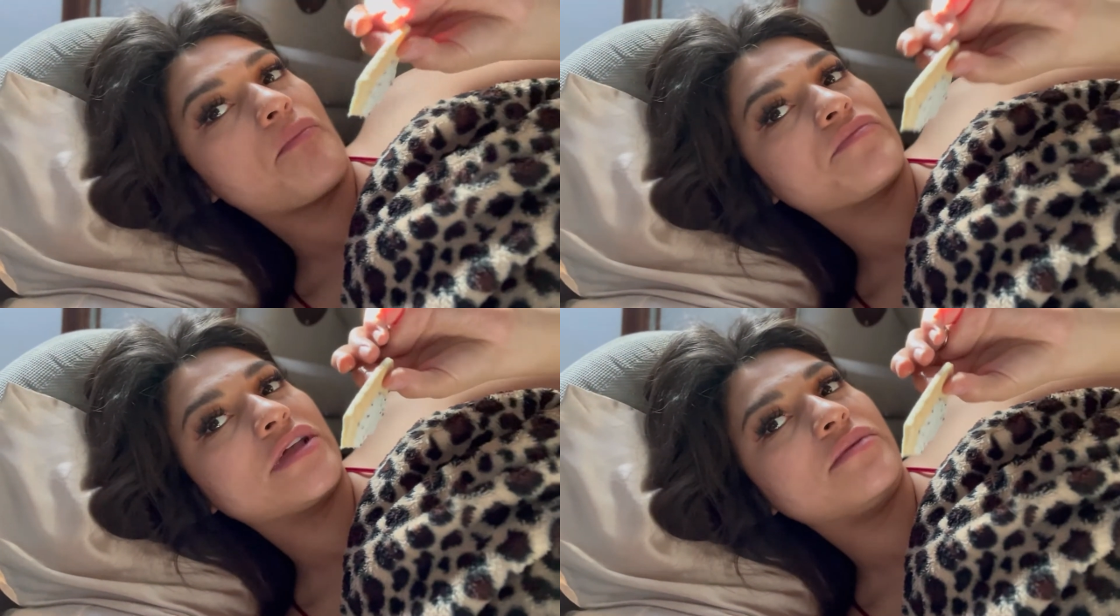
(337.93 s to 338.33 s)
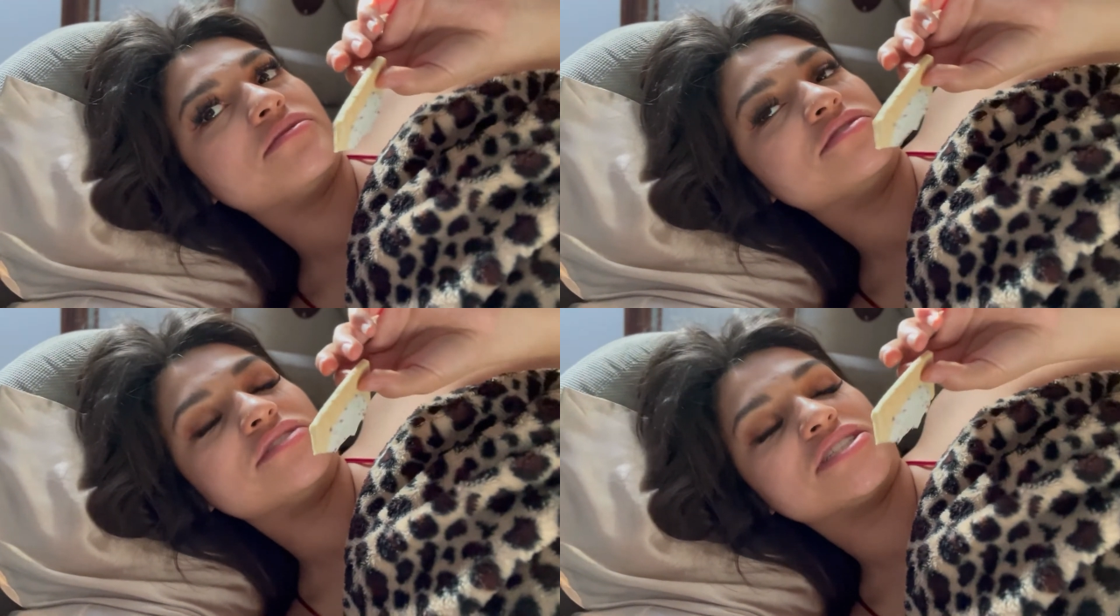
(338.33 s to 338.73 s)
Can't
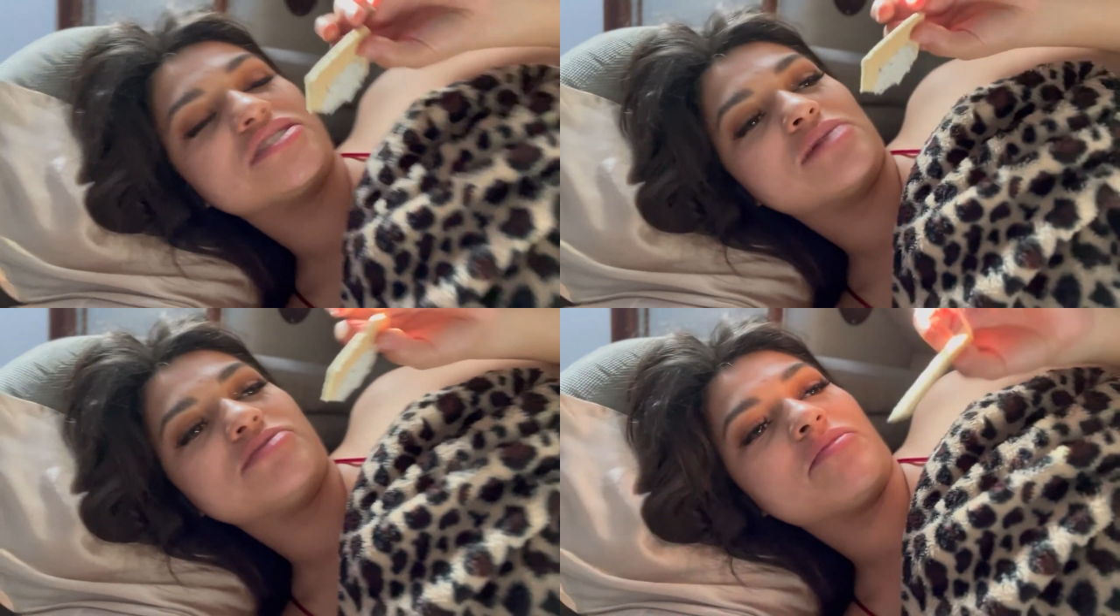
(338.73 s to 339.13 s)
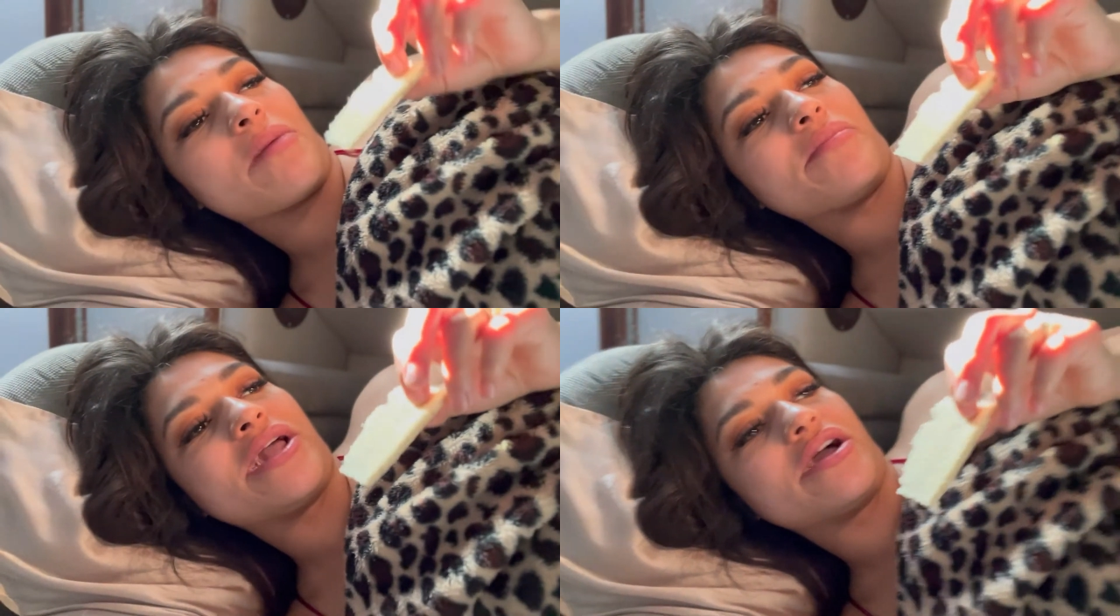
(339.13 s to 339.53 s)
believe I slept in my
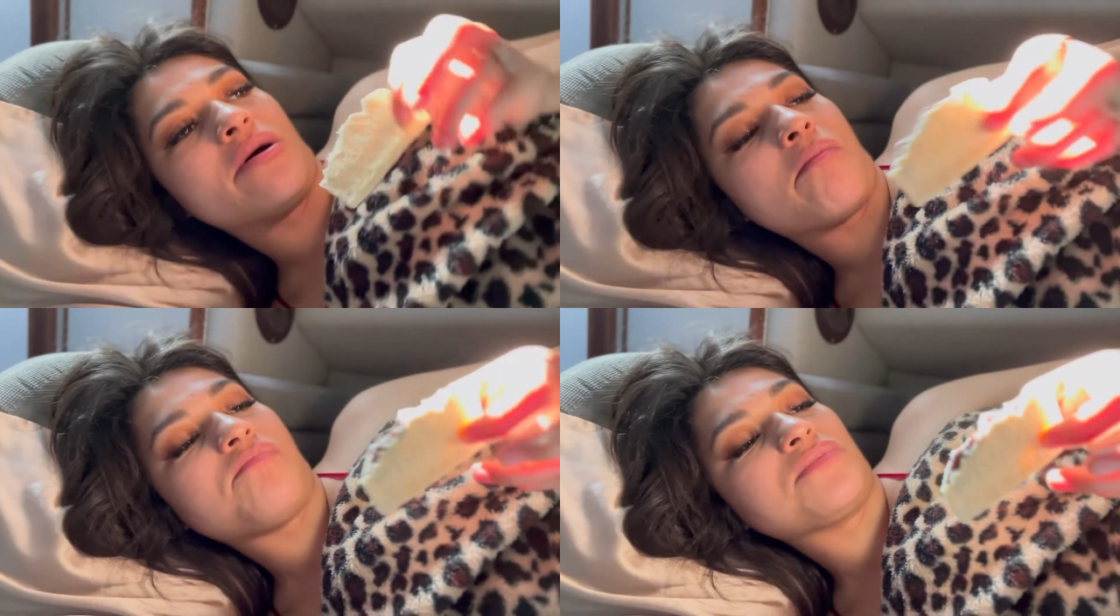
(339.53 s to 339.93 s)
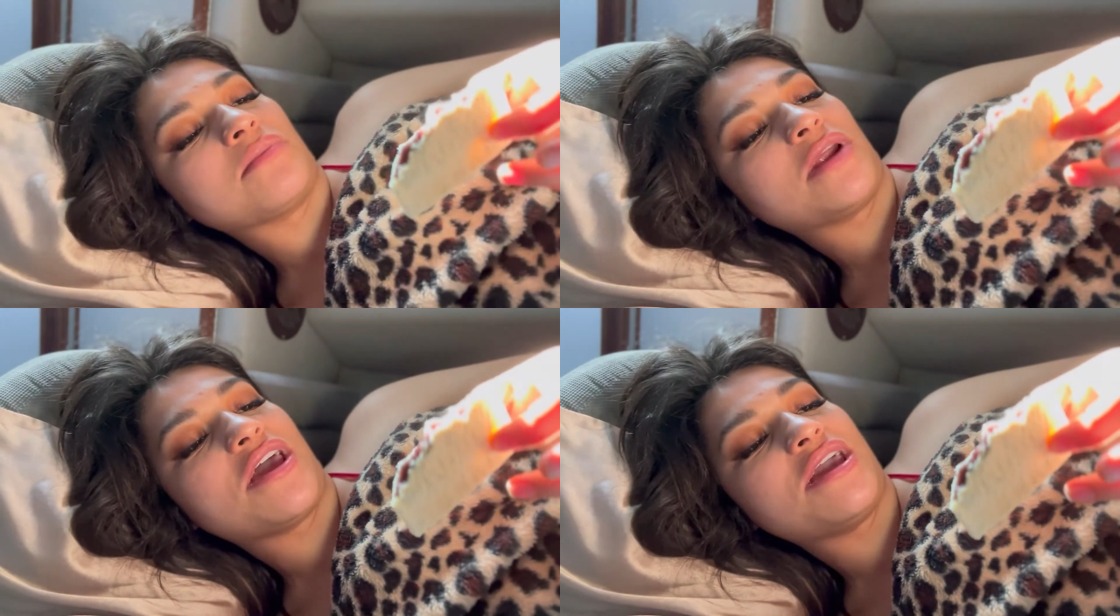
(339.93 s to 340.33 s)
makeup. I'm
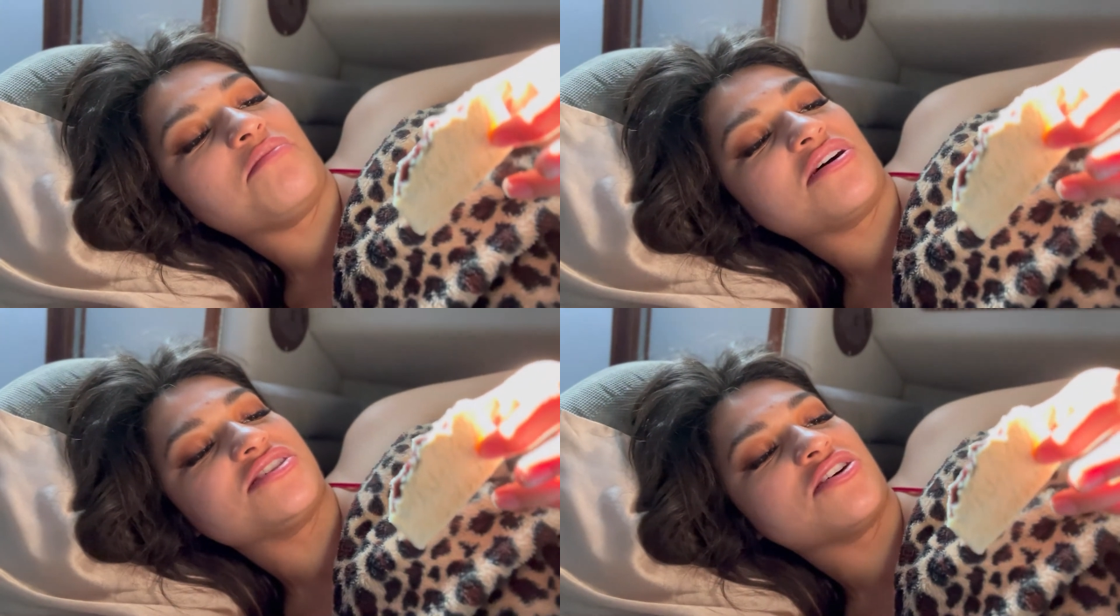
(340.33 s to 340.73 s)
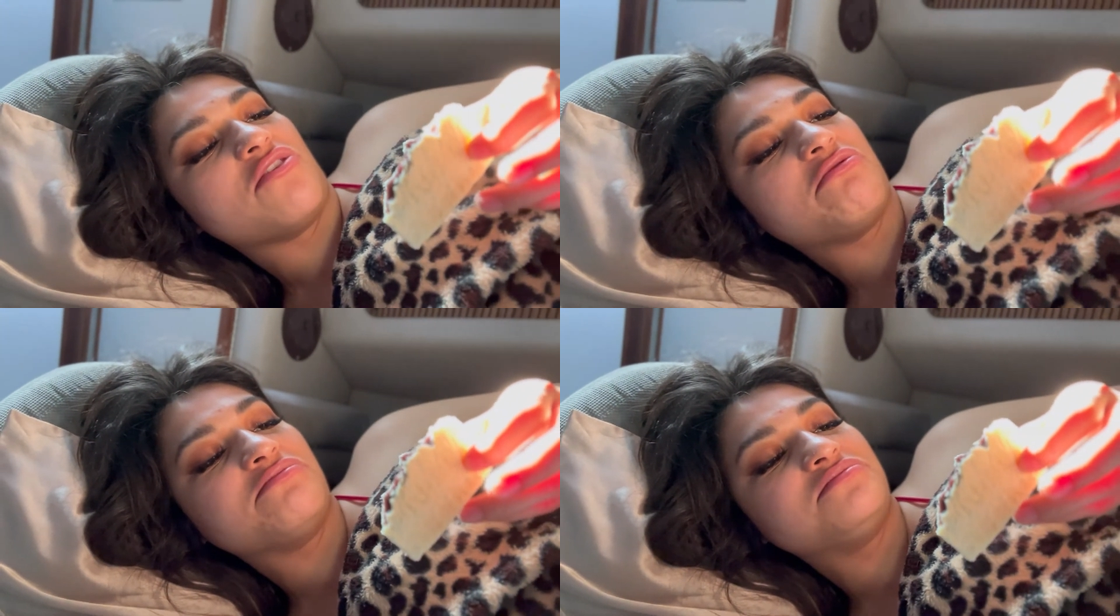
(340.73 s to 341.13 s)
gonna hate myself.